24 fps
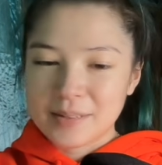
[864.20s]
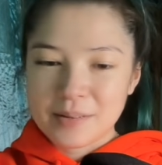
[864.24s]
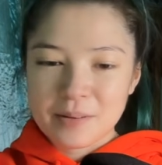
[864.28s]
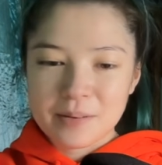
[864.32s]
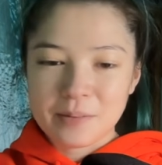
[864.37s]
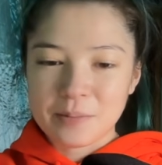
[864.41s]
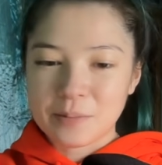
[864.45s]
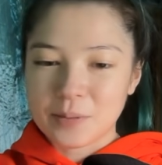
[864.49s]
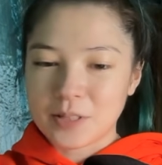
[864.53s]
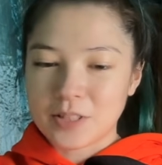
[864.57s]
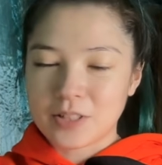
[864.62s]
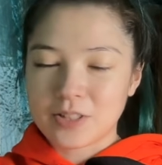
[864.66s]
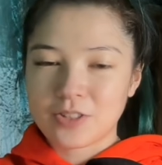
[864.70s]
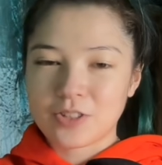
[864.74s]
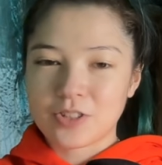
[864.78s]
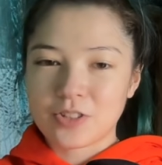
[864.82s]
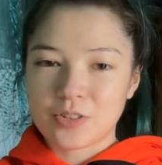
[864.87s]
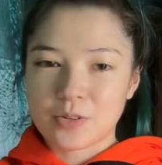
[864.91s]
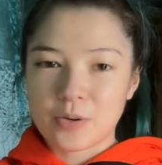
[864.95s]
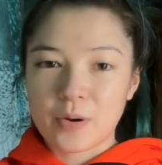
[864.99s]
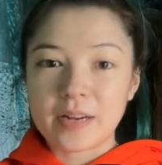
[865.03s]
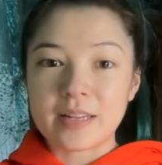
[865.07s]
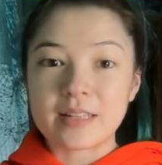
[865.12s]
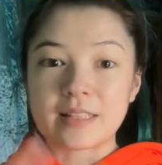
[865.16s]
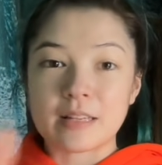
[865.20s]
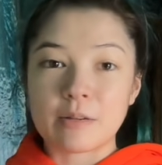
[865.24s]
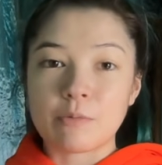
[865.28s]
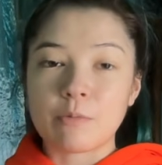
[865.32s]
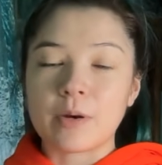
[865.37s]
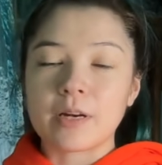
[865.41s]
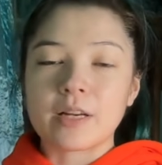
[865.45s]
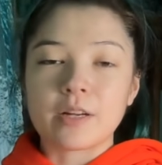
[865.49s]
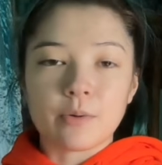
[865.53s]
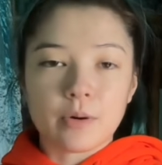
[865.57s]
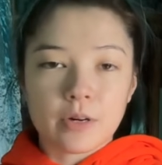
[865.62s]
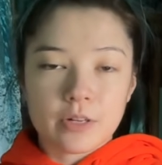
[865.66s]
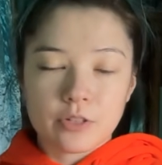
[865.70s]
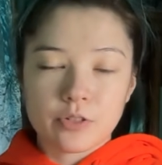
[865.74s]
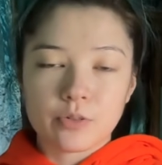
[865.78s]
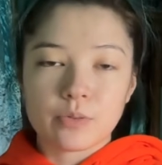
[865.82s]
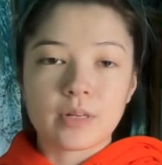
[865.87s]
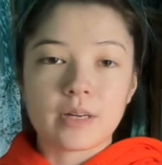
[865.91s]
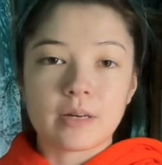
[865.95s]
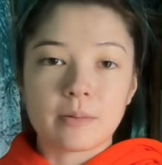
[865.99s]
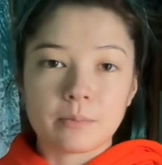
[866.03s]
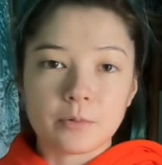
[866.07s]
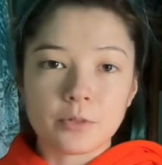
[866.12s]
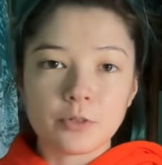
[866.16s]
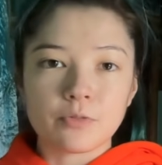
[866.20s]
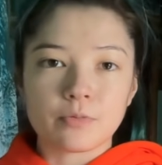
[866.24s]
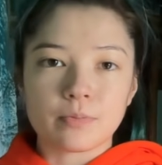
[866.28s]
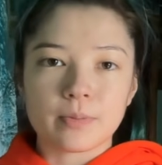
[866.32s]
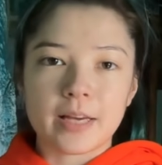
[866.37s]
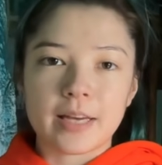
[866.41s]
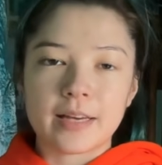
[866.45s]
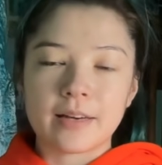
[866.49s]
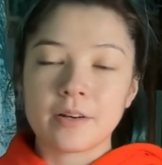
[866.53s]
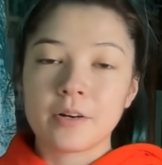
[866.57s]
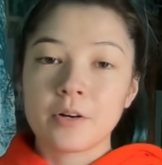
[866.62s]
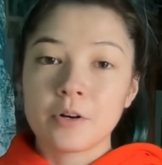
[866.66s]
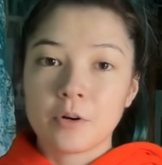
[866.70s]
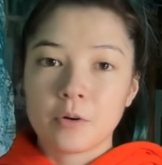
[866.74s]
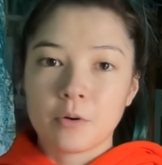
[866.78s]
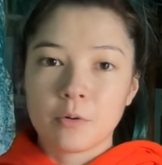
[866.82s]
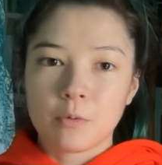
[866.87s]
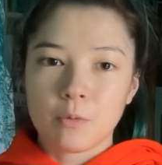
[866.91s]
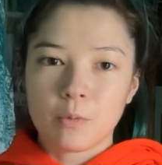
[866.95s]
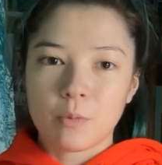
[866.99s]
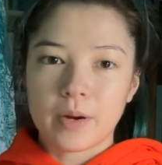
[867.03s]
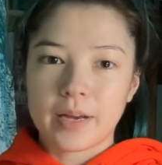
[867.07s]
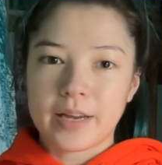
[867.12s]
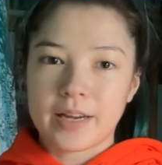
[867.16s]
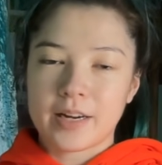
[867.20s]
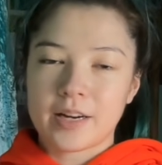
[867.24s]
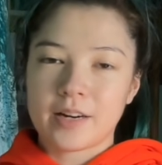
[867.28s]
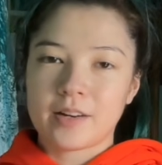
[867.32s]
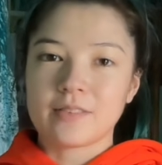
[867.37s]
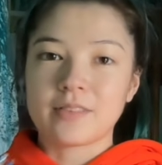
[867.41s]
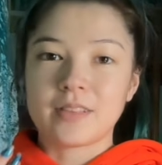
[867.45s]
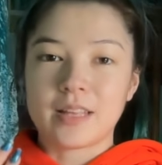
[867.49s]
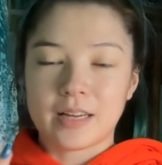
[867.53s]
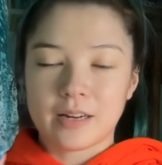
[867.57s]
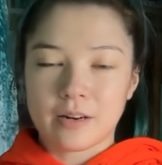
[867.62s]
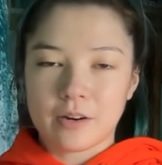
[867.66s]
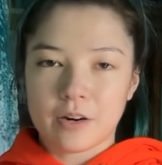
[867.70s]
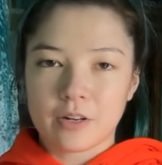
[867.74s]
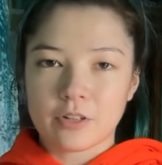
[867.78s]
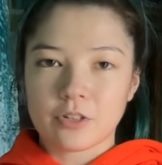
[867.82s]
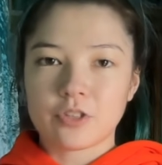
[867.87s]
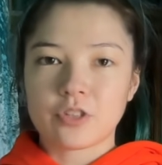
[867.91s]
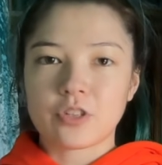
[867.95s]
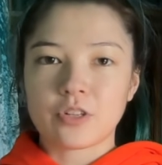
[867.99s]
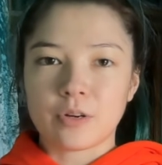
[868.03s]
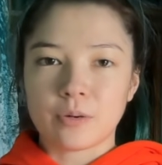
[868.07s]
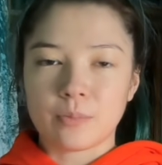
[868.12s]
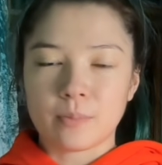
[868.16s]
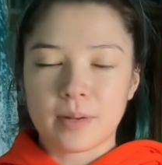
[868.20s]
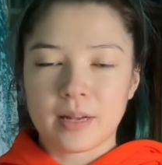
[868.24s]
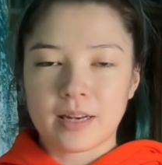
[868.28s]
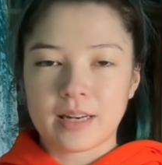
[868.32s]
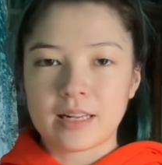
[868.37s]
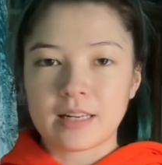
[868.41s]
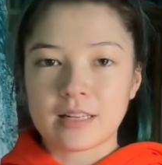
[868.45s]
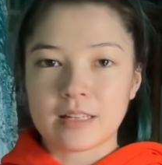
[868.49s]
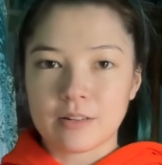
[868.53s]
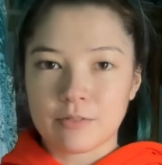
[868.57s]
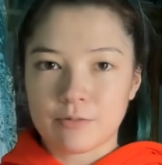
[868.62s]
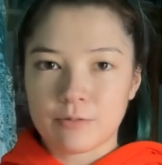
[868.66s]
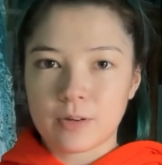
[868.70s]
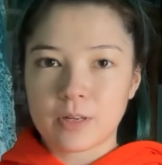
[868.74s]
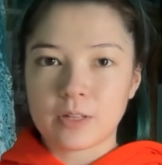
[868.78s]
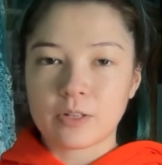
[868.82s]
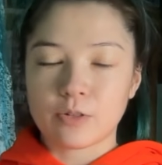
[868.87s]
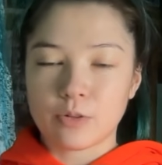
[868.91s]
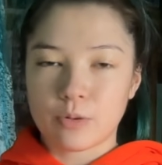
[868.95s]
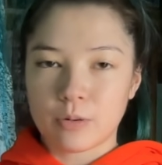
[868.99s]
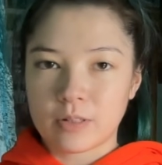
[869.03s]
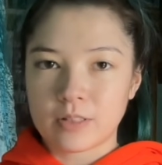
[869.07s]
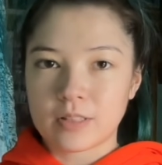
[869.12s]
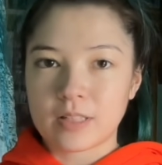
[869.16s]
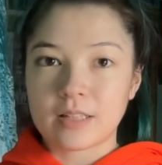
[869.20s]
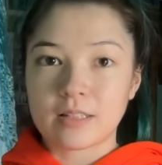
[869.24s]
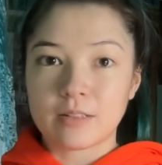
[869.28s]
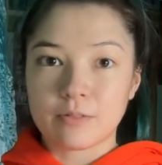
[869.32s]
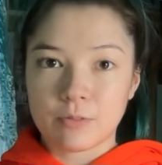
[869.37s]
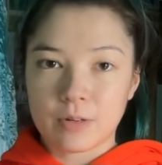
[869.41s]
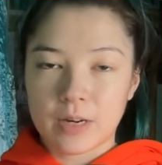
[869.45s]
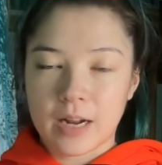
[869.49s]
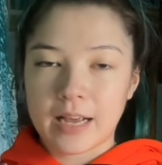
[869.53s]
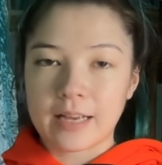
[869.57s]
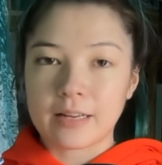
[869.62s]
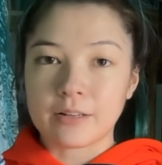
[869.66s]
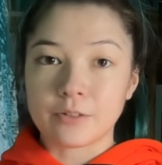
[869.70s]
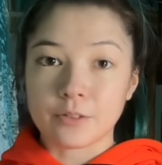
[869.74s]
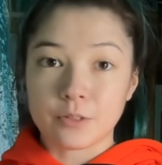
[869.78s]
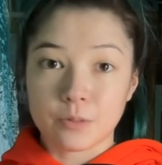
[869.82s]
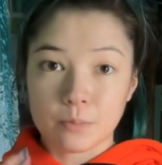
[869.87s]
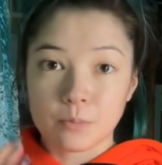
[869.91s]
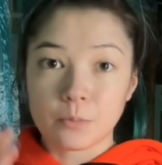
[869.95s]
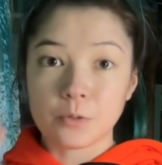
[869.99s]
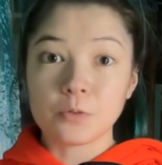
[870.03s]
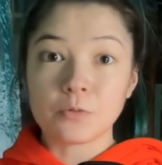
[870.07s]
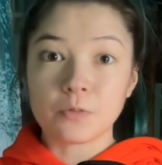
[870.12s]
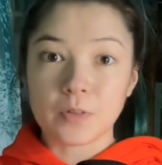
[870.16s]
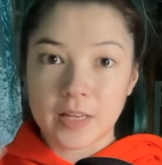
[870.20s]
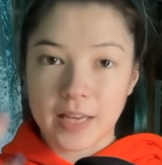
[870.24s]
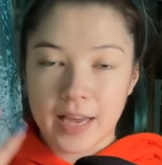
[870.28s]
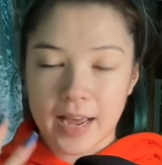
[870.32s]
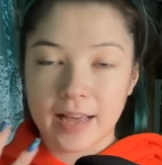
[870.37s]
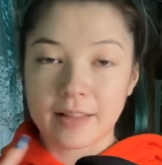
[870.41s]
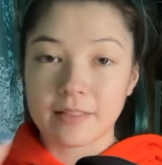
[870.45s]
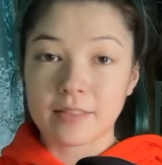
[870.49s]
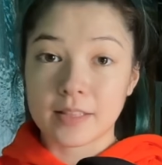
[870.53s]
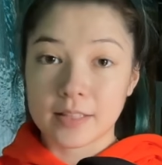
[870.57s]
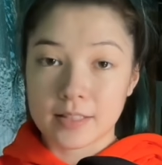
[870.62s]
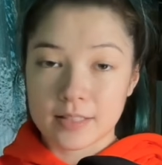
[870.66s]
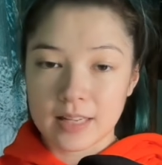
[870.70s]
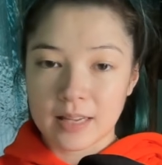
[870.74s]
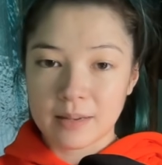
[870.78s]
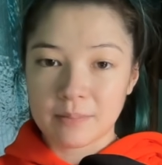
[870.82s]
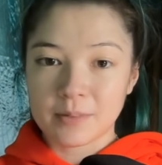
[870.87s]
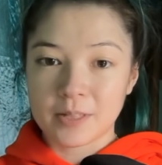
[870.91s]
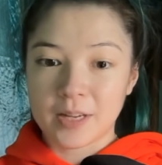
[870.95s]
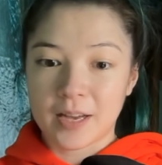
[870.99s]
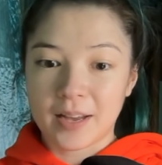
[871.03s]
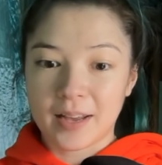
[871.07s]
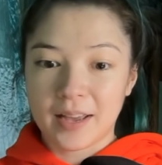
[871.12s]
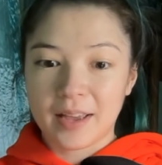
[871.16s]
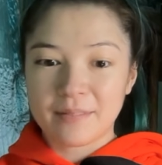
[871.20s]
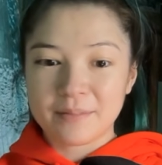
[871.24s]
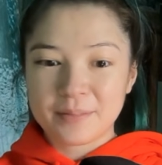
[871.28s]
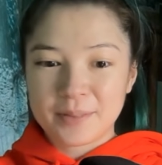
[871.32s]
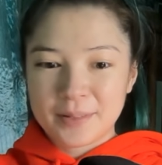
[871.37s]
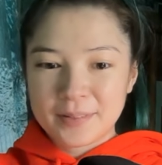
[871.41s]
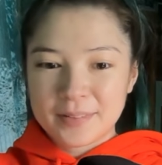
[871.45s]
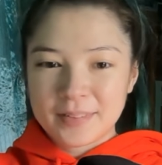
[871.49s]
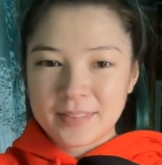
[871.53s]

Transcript: which is just crazy when you are doing a movement where there are so many different joints and different angles moving at the same time.